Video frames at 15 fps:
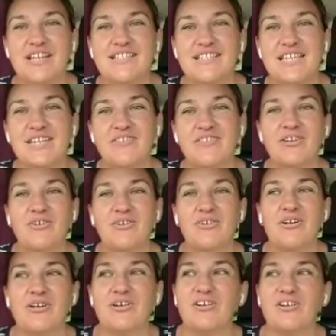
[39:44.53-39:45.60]
Has anyone
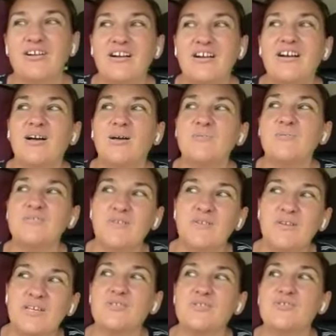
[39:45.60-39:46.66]
gone, oh, I'm so
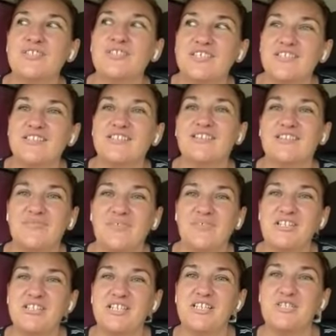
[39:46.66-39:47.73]
interested that they've
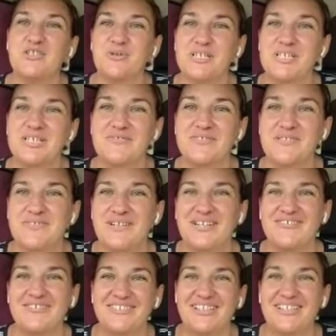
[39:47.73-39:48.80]
actually joined you as
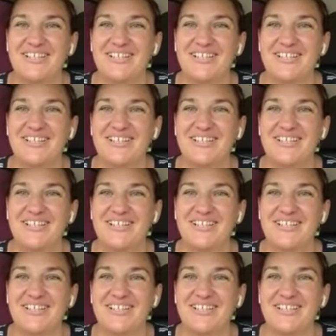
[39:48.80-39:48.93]
well?